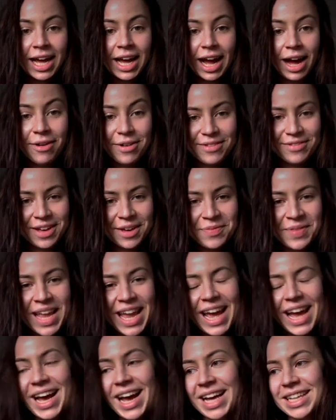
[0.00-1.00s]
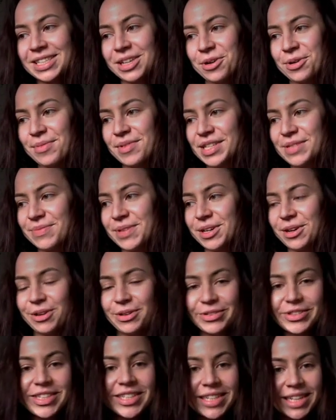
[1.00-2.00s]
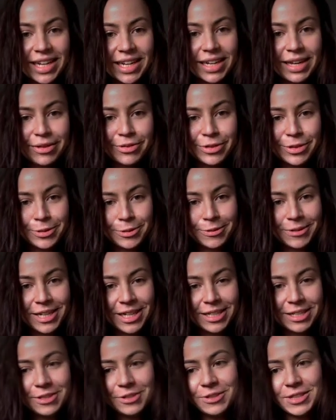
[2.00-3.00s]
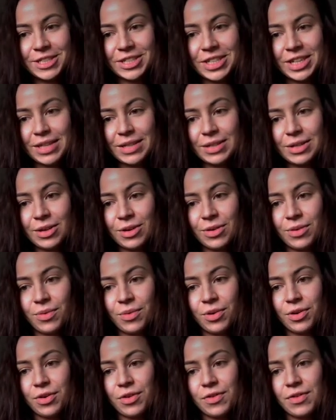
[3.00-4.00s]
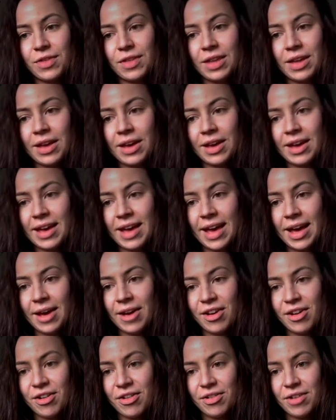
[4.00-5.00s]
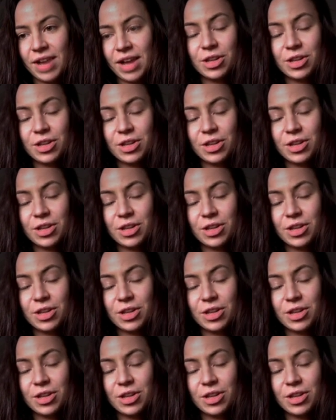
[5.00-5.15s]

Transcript: However, at Ormesby Hall today, I was talking to a gent on one of the um,